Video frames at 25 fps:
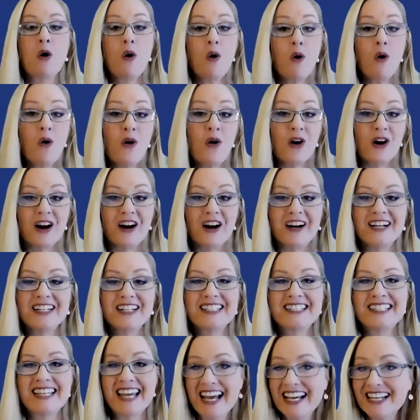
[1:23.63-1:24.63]
or
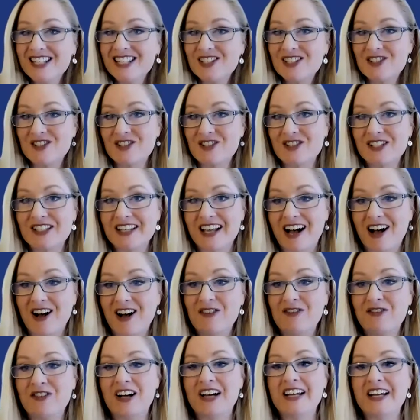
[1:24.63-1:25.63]
test
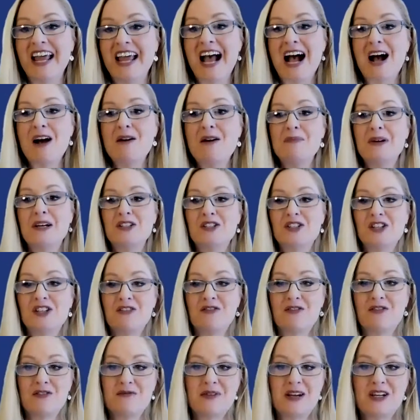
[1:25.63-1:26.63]
yourself on how much
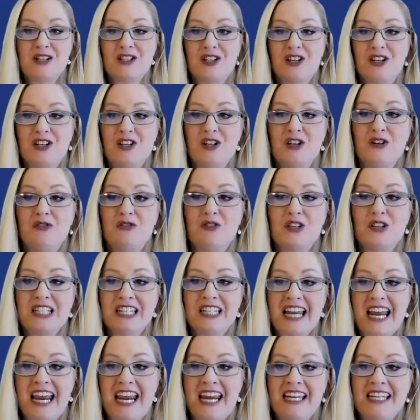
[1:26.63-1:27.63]
information you've
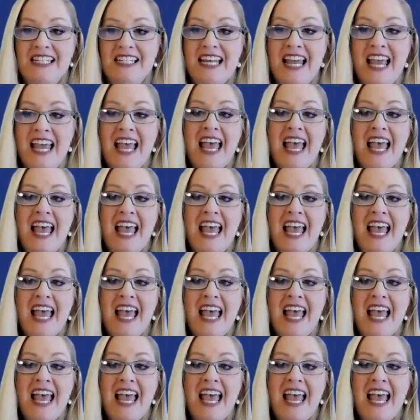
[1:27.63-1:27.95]
retained